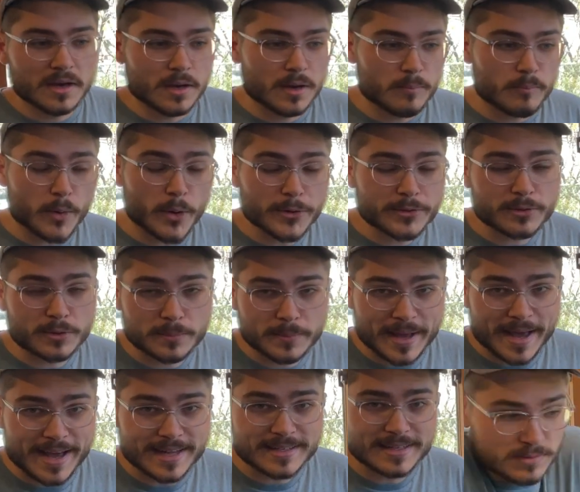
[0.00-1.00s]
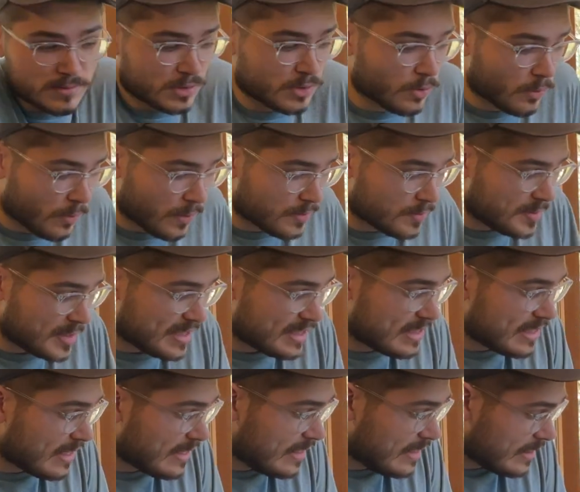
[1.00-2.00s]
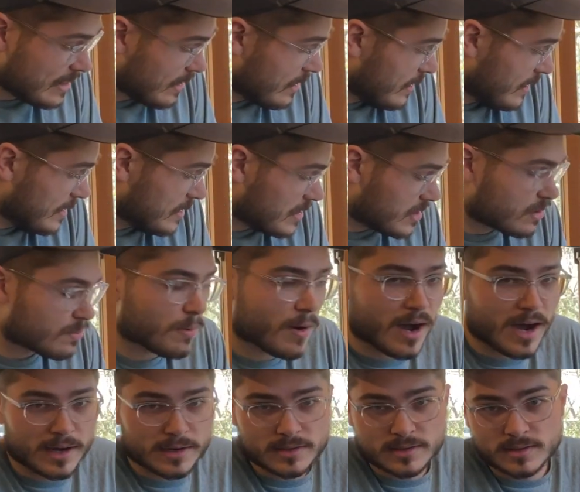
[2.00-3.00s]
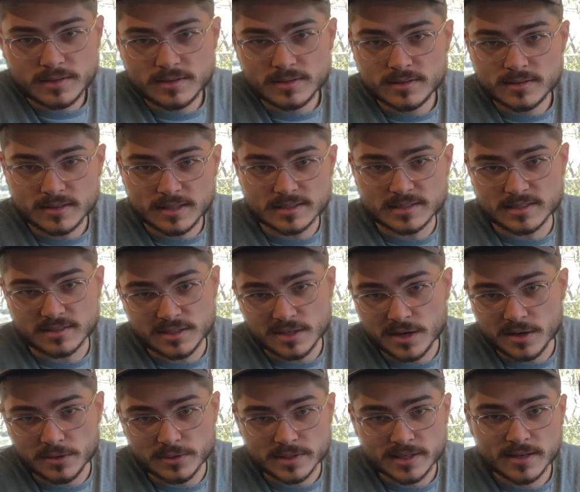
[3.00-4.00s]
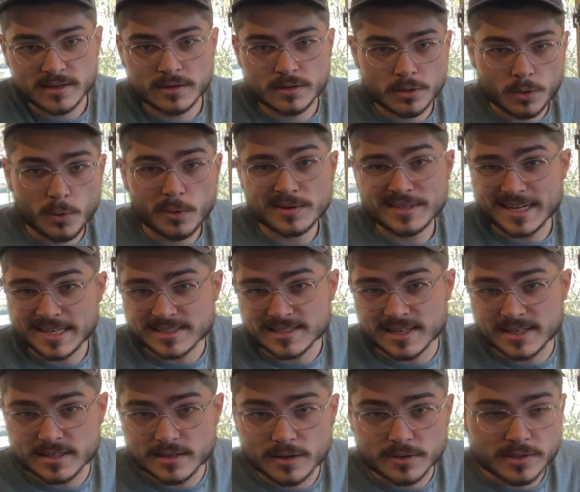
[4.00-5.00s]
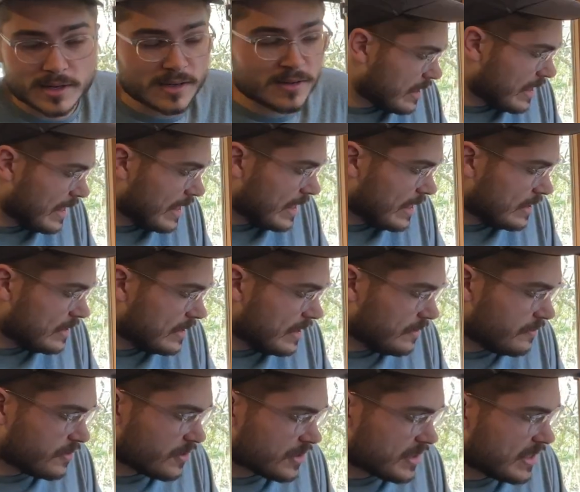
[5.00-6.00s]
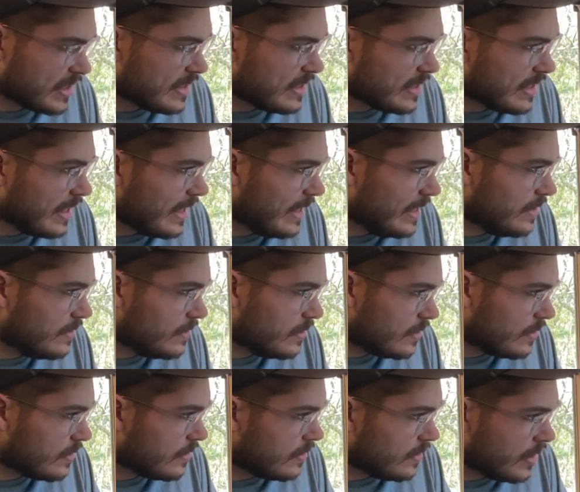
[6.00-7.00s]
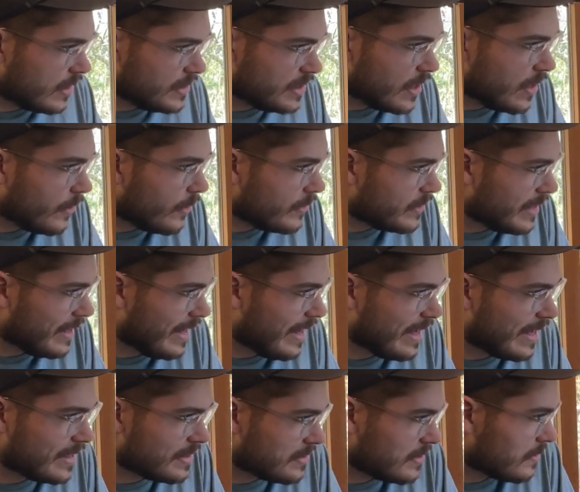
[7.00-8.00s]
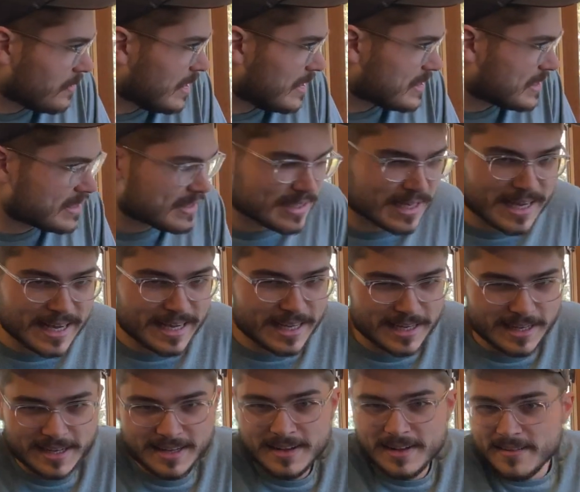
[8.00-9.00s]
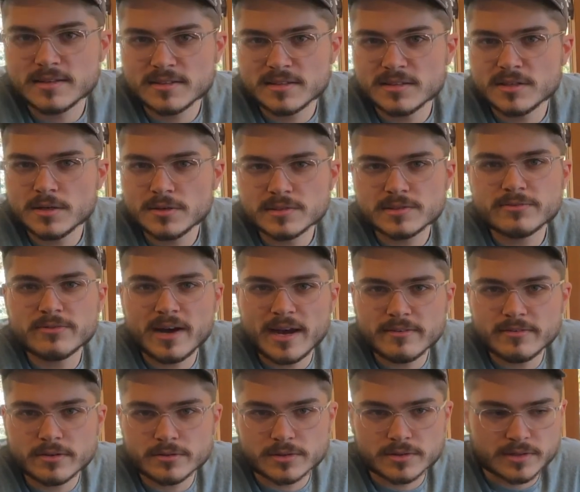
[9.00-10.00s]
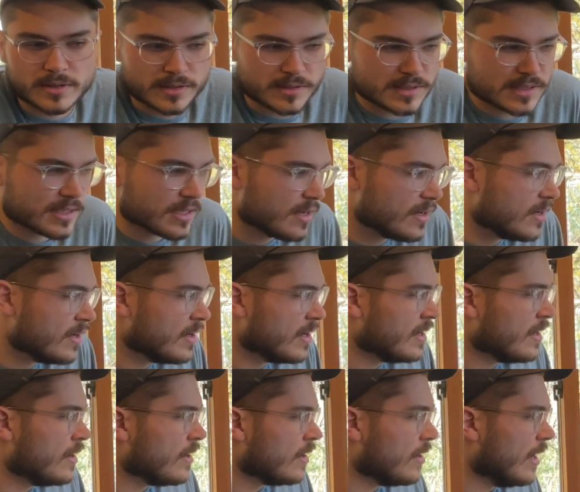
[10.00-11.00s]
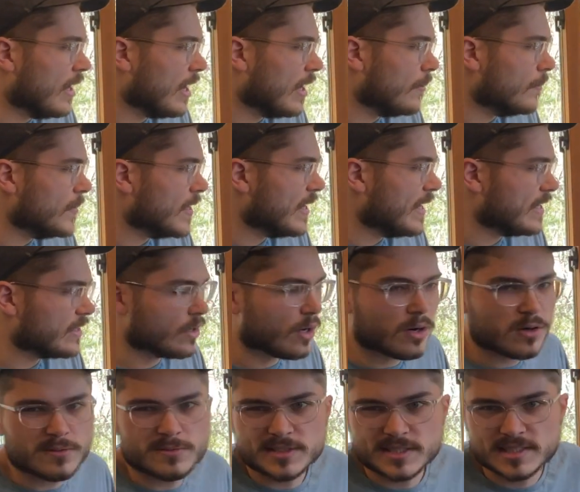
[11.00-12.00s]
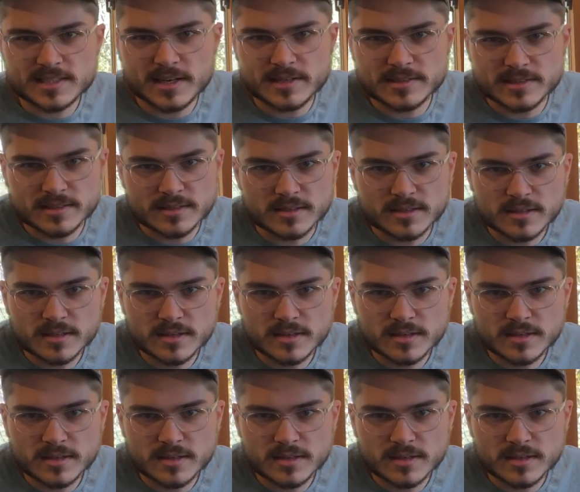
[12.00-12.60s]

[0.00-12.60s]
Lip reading: both are bad. You don't want to be sitting in a spot that's a node or an antinode. And if you're sitting in a node and let's say the node's 500 hertz, and all of a sudden